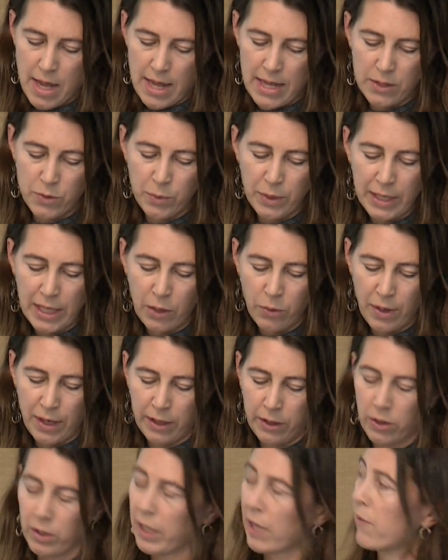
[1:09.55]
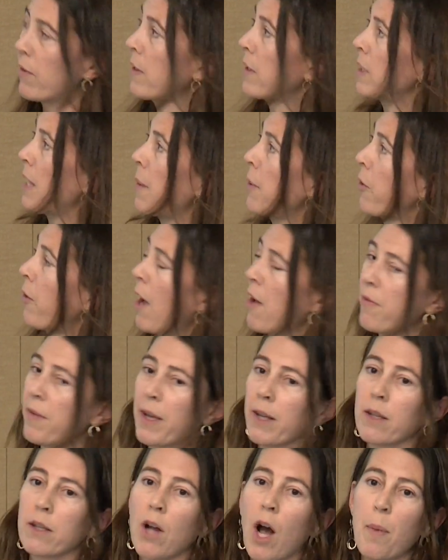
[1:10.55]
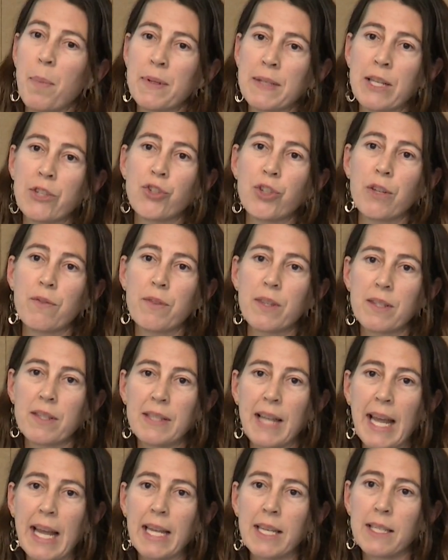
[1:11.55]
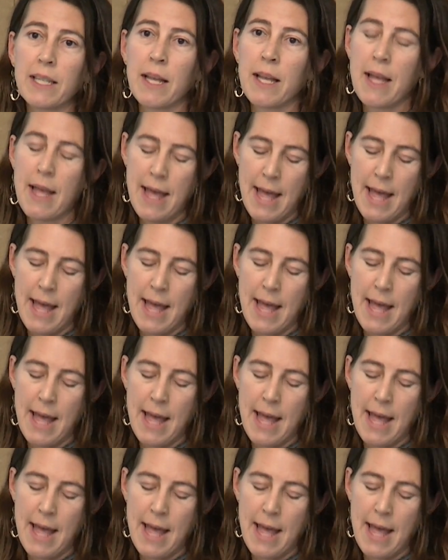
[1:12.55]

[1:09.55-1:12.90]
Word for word: is really critical given the demographic composition of the state.